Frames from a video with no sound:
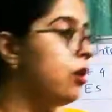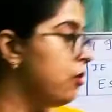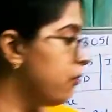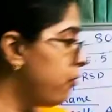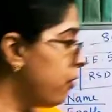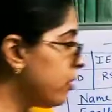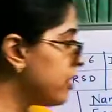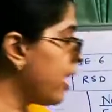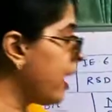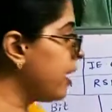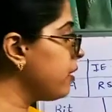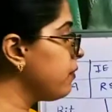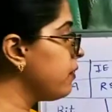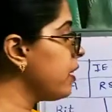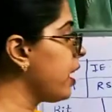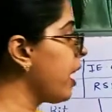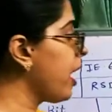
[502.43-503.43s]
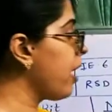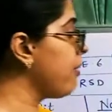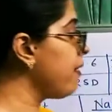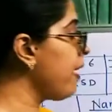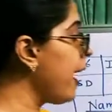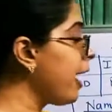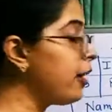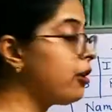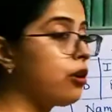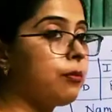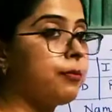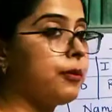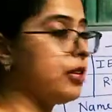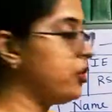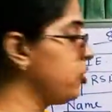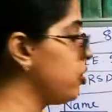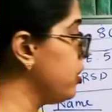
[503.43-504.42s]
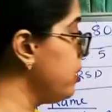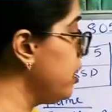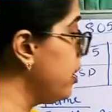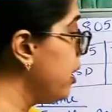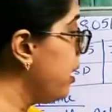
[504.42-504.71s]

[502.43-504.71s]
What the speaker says: For that we have AND operation,